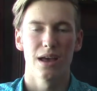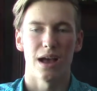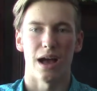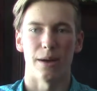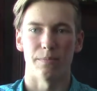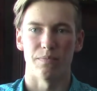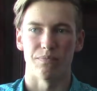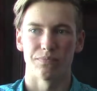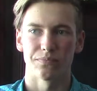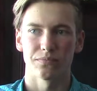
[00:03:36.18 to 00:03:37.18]

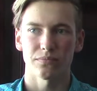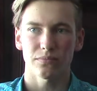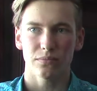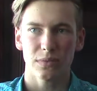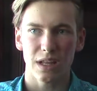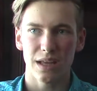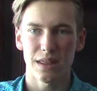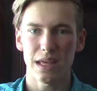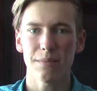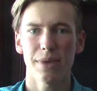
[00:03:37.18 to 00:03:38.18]

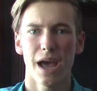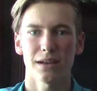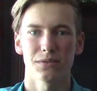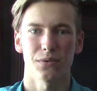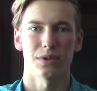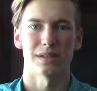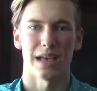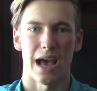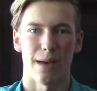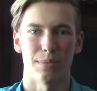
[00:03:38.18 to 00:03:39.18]
The impacts for this
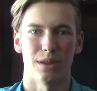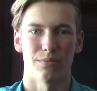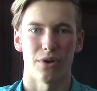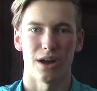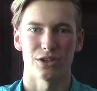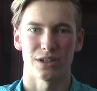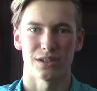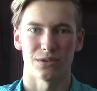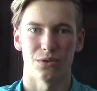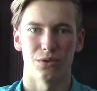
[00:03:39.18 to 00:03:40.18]
app and the project
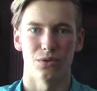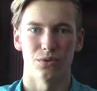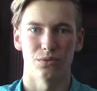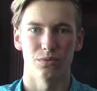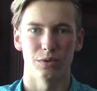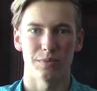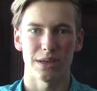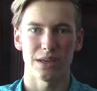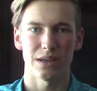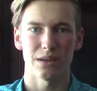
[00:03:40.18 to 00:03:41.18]
as a whole would
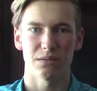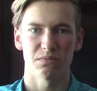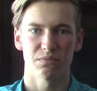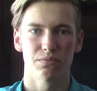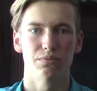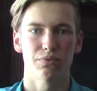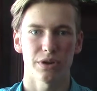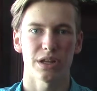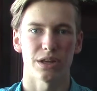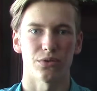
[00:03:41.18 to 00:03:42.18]
be
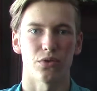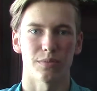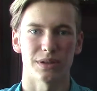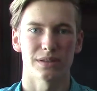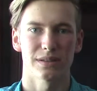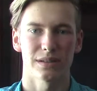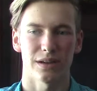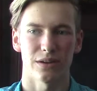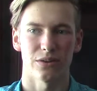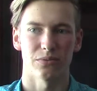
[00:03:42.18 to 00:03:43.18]
pretty enormous,
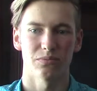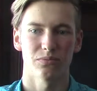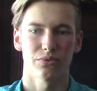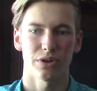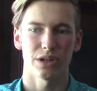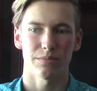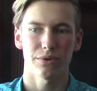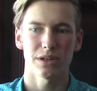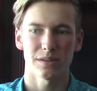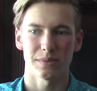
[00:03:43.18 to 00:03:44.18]
or
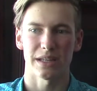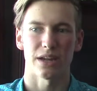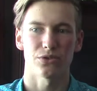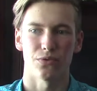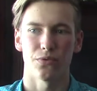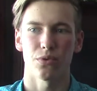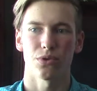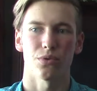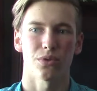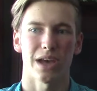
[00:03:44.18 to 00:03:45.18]
pretty substantial for
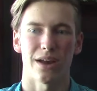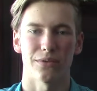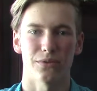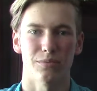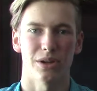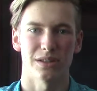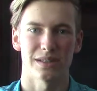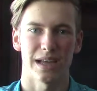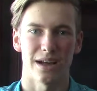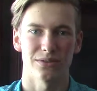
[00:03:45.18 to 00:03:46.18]
the North County Food
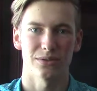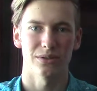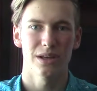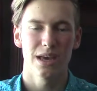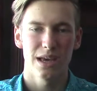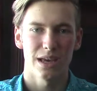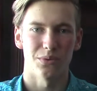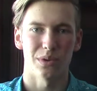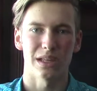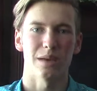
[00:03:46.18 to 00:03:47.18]
Policy Council
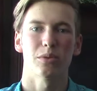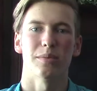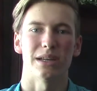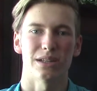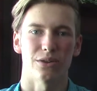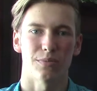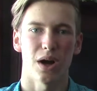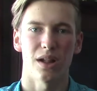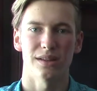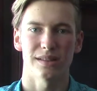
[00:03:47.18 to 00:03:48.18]
in really implementing their
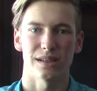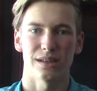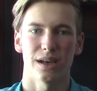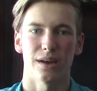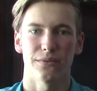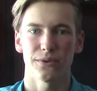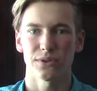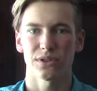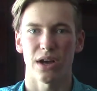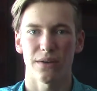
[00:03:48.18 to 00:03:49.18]
policy.
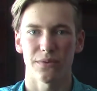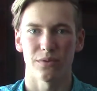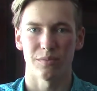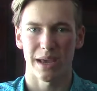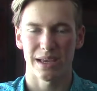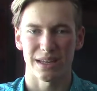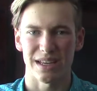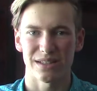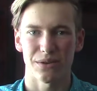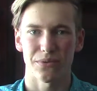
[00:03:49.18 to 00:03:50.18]
First off, it would make it
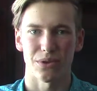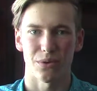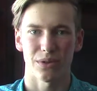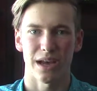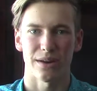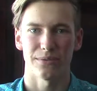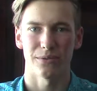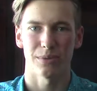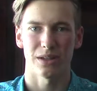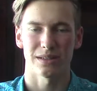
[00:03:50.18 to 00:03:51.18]
easier for the North County
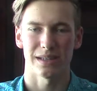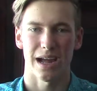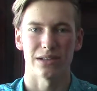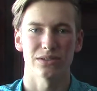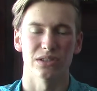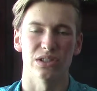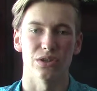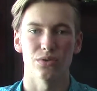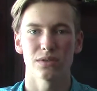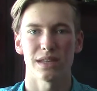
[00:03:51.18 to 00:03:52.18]
Food Policy Council to
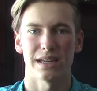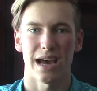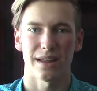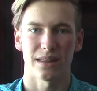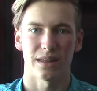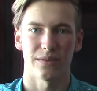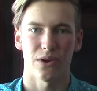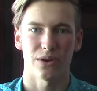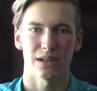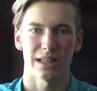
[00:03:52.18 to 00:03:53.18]
use the data that they've
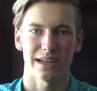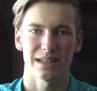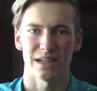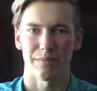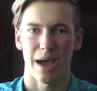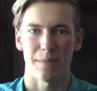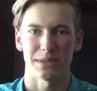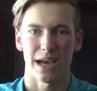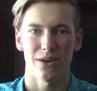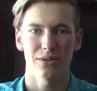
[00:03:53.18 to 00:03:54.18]
already collected and
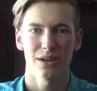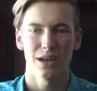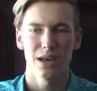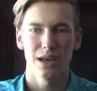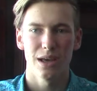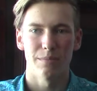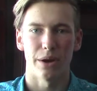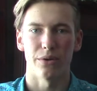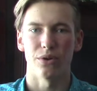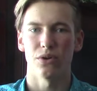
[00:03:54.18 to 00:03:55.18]
mapped out,
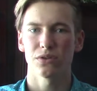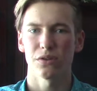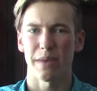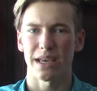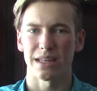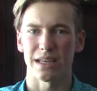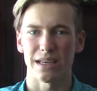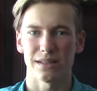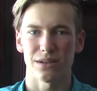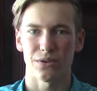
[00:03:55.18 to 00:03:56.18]
but it would also make it
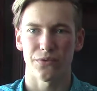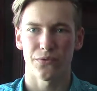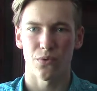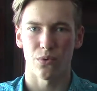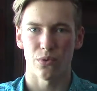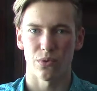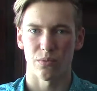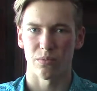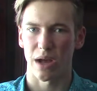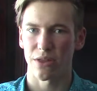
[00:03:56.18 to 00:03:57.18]
easier
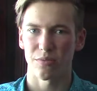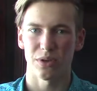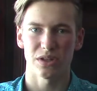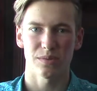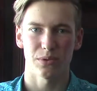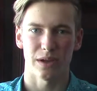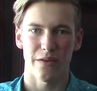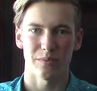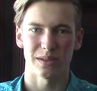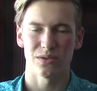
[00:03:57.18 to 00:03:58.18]
for other municipal
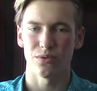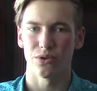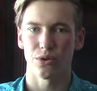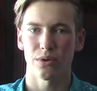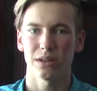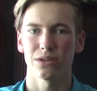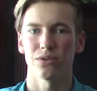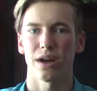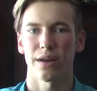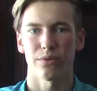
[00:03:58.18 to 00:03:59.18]
governments who currently do
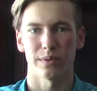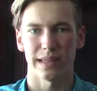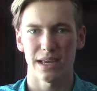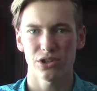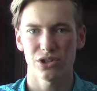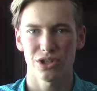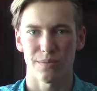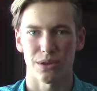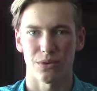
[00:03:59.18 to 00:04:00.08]
not have a relationship with the